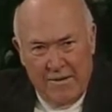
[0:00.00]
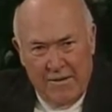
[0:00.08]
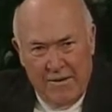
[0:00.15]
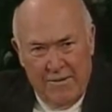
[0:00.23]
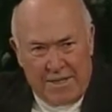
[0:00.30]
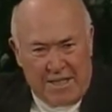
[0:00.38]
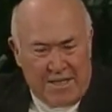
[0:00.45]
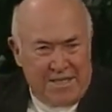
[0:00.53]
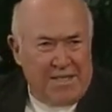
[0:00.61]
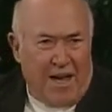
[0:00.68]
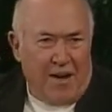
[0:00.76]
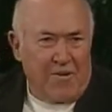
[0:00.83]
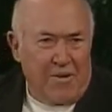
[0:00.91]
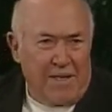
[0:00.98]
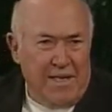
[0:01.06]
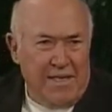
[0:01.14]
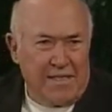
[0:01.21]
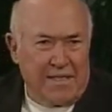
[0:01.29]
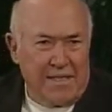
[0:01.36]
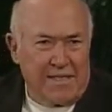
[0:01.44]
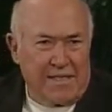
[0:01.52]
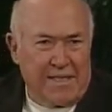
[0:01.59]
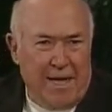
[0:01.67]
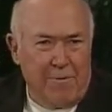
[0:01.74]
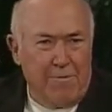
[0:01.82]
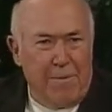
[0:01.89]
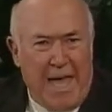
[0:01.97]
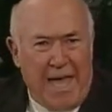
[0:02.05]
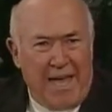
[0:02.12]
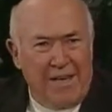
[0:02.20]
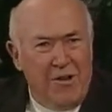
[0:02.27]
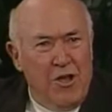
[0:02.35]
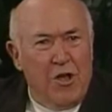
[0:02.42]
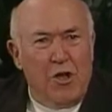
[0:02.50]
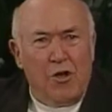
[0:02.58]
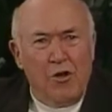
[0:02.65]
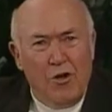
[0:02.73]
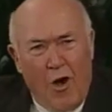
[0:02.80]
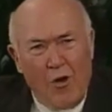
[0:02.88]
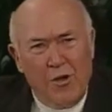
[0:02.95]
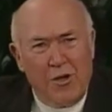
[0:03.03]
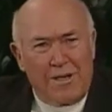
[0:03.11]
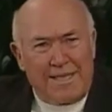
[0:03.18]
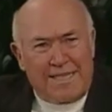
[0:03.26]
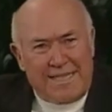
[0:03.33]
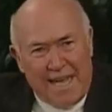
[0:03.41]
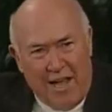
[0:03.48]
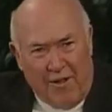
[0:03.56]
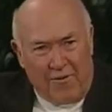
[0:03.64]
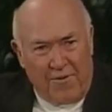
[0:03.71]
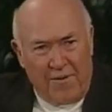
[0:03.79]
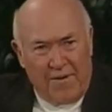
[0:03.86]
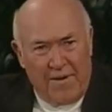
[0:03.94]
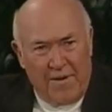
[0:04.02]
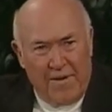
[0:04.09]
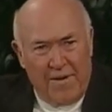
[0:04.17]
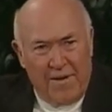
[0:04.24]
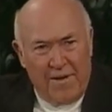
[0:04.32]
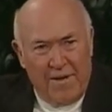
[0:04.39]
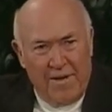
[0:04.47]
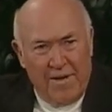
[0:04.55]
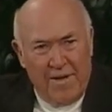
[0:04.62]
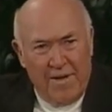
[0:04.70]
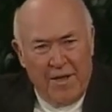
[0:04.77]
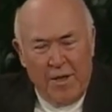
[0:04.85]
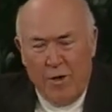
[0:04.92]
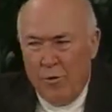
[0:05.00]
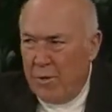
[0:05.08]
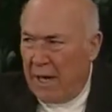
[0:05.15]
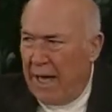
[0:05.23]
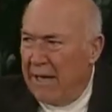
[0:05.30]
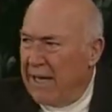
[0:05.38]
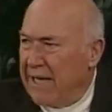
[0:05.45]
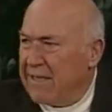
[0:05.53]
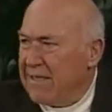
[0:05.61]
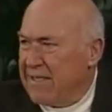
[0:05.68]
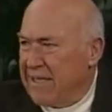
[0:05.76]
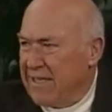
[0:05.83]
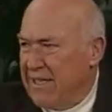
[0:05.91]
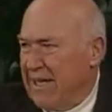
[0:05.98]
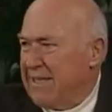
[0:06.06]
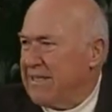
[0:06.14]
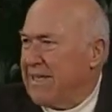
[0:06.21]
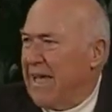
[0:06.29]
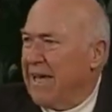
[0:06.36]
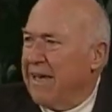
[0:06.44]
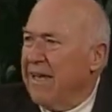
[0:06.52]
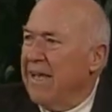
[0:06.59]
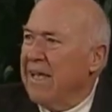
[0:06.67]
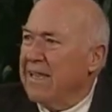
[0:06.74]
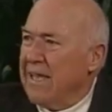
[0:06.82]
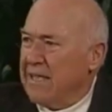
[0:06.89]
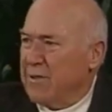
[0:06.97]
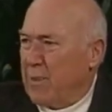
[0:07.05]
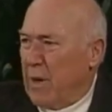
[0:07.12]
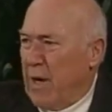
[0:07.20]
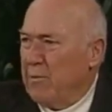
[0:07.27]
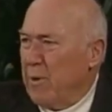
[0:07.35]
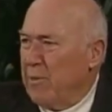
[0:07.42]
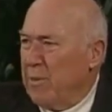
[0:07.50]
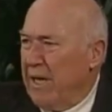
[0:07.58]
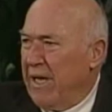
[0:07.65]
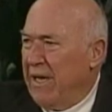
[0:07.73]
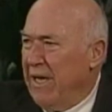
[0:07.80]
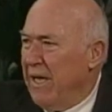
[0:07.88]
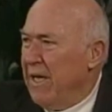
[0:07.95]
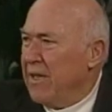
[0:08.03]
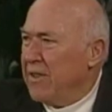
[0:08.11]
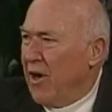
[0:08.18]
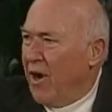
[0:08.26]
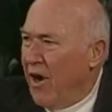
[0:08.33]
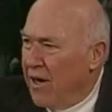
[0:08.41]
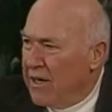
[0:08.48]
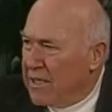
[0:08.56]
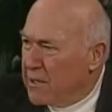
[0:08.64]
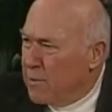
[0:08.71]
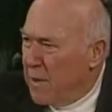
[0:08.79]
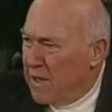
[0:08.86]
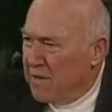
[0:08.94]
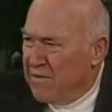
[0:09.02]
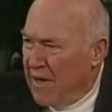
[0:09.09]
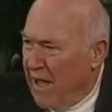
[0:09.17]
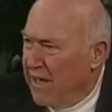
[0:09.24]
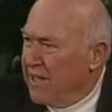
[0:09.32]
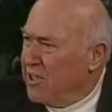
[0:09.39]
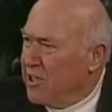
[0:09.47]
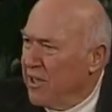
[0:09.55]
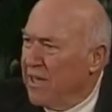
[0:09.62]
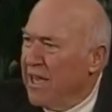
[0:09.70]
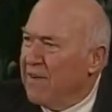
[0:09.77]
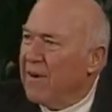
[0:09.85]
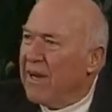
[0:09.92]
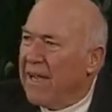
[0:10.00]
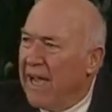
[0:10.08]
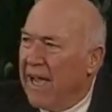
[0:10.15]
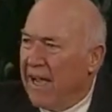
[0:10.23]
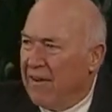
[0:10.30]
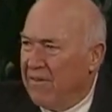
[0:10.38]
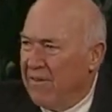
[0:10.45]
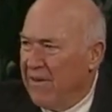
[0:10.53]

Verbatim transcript: Who was it? Socrates that said, Man, know yourself. But I'd like to suggest that that's probably the hardest bit of knowledge you'll ever have